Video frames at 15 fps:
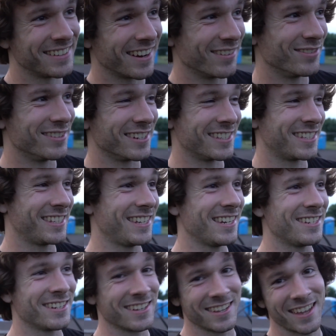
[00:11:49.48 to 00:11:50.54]
I'm just
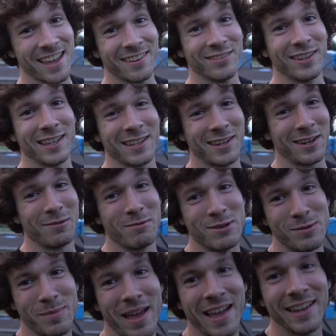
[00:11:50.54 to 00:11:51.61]
stitching it out of like
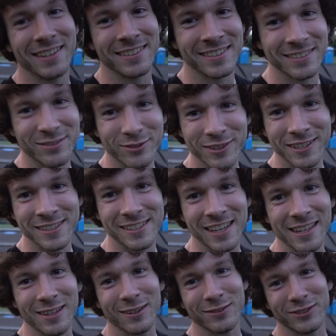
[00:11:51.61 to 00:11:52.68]
garbage bags and freaking
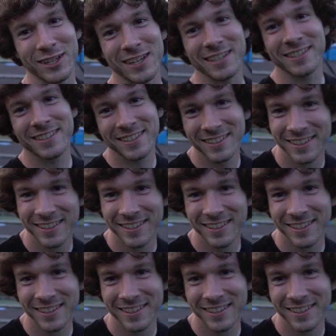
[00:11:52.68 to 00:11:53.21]
dental floss.